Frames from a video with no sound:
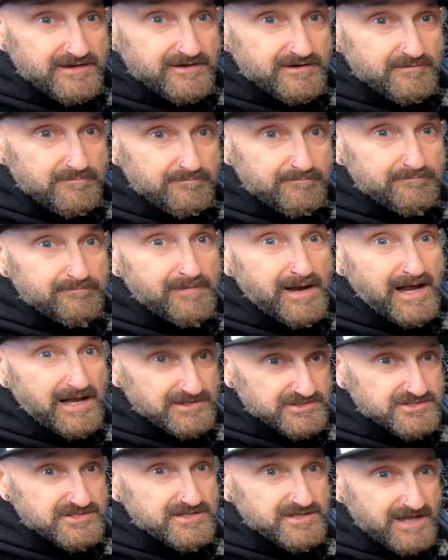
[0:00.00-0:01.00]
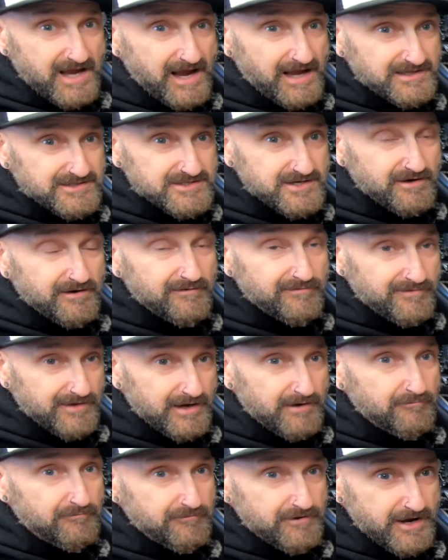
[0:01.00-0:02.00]
can match that of
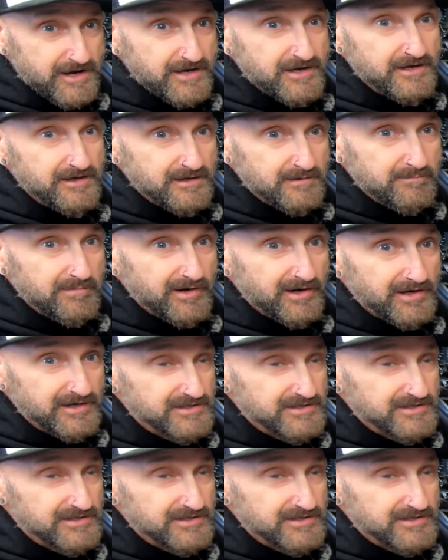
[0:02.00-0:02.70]
their regular bike.